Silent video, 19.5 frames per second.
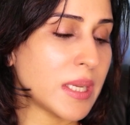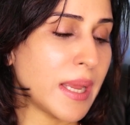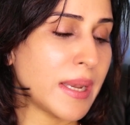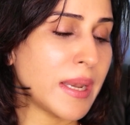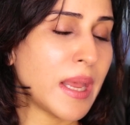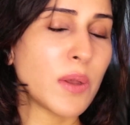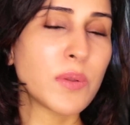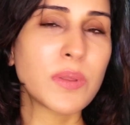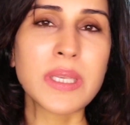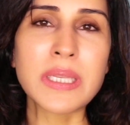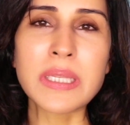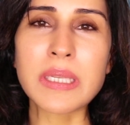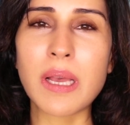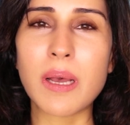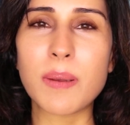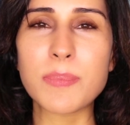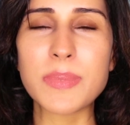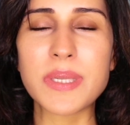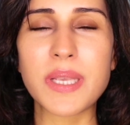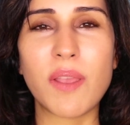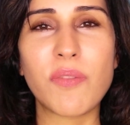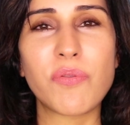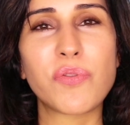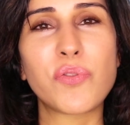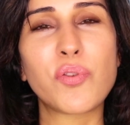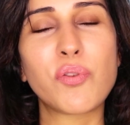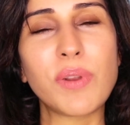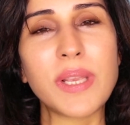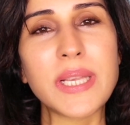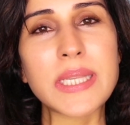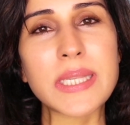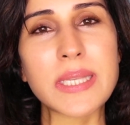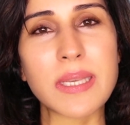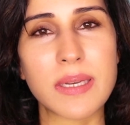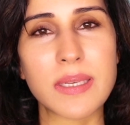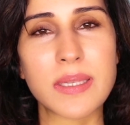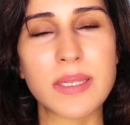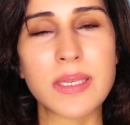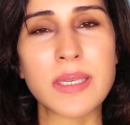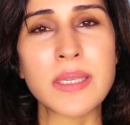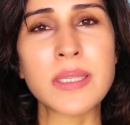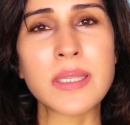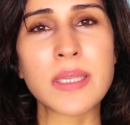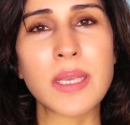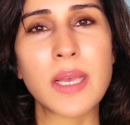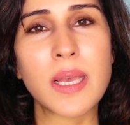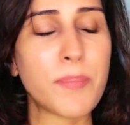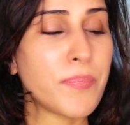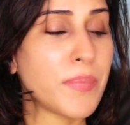Now this comes in 3 sizes.